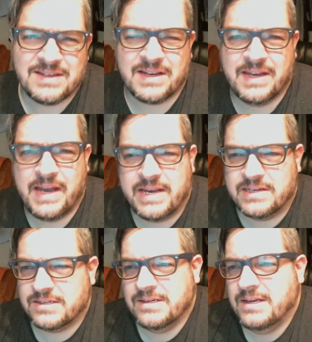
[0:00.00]
not the
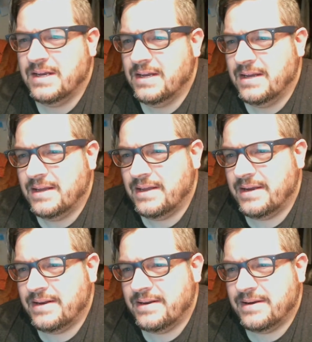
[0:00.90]
case.
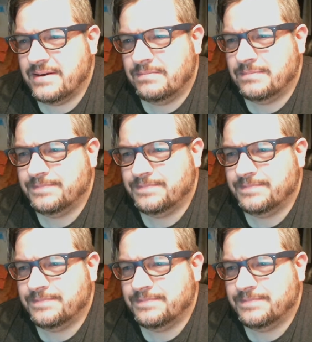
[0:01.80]
And,